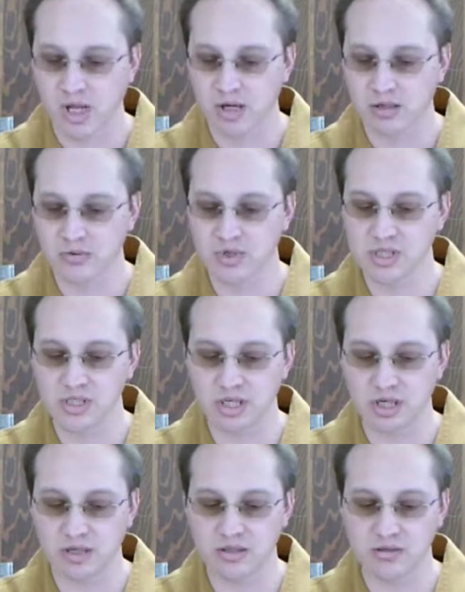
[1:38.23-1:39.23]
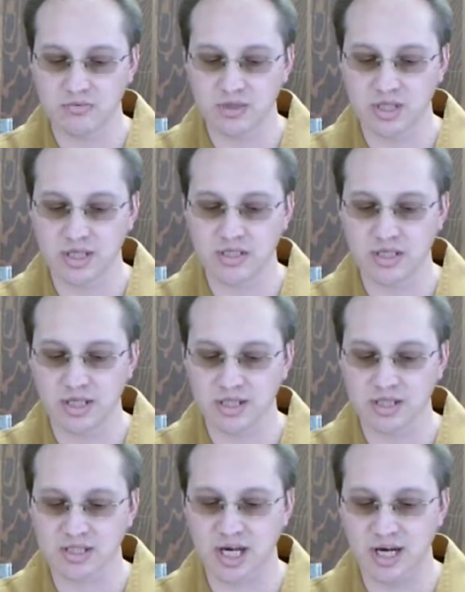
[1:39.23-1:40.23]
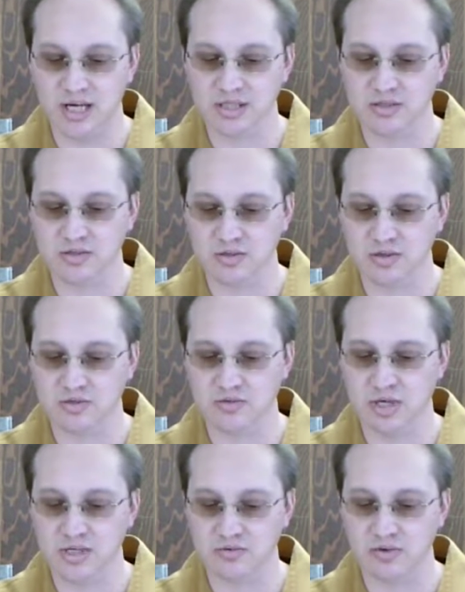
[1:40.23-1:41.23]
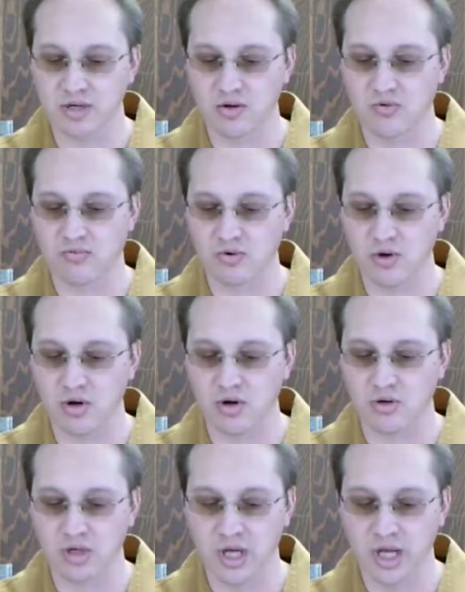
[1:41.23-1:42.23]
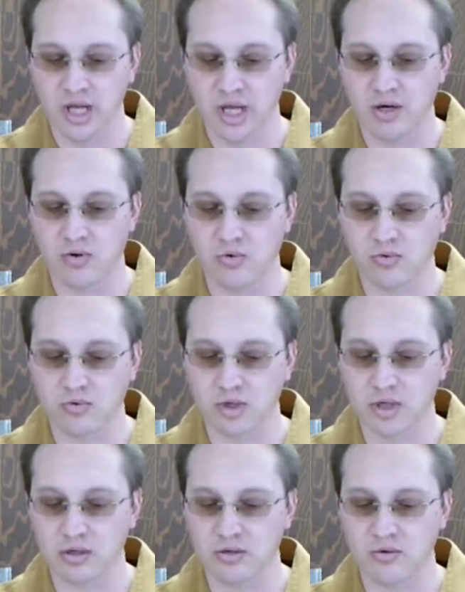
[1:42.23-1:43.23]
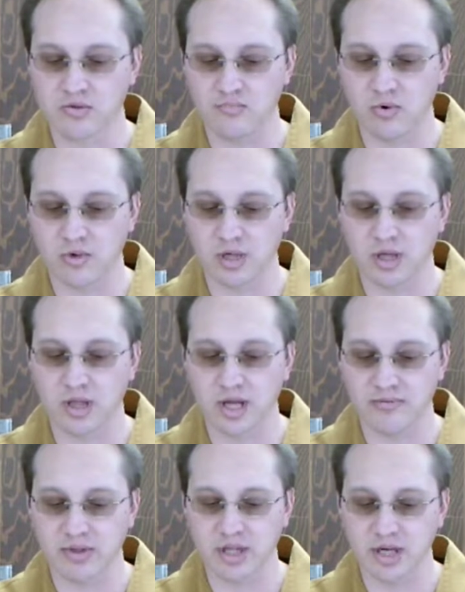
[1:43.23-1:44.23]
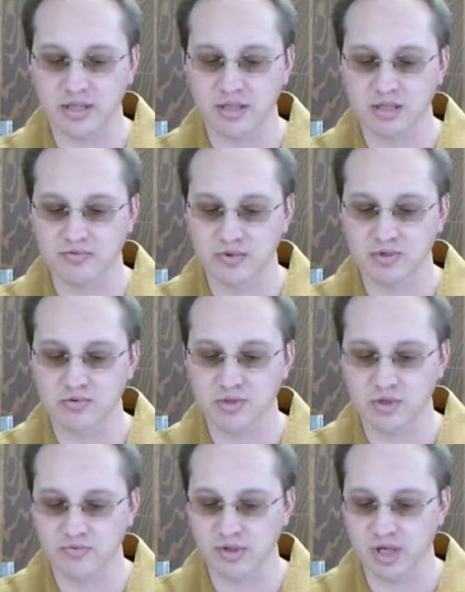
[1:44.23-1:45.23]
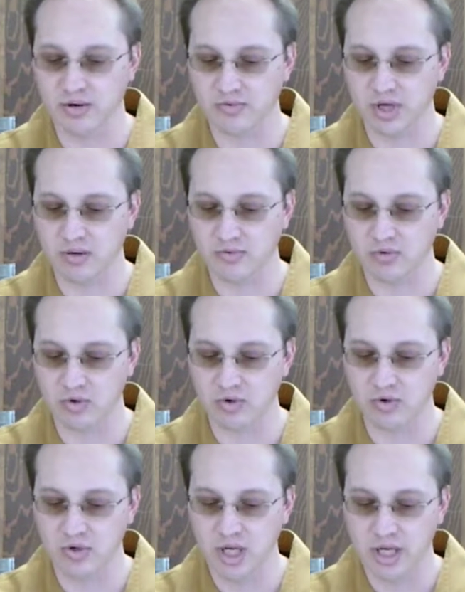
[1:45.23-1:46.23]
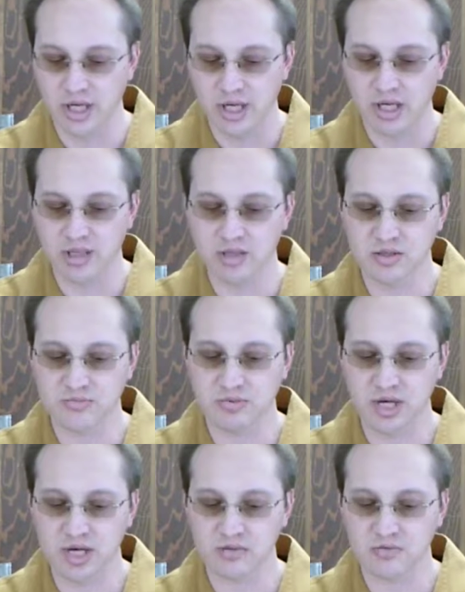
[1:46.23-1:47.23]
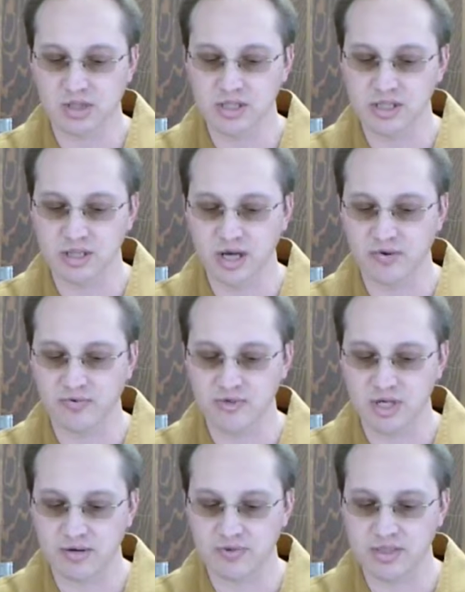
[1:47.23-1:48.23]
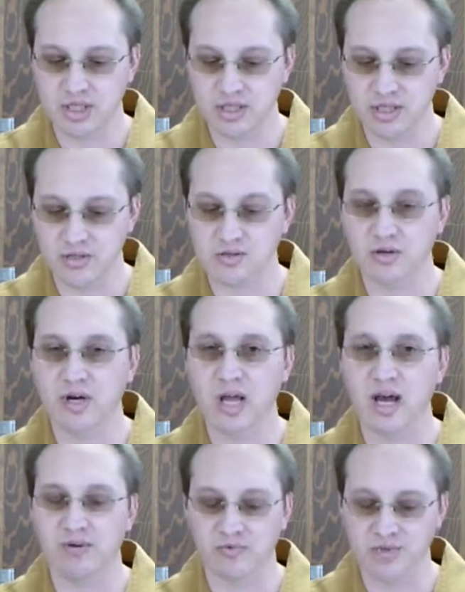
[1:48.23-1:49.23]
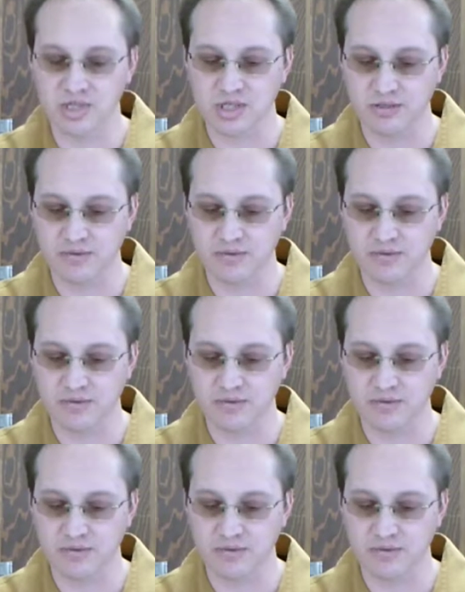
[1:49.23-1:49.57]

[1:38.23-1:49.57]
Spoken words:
Louisiana, which has the nation's highest incarceration rate overall and holds more than 11,000 individuals serving life without parole, in years past released lifers after 10 years on average.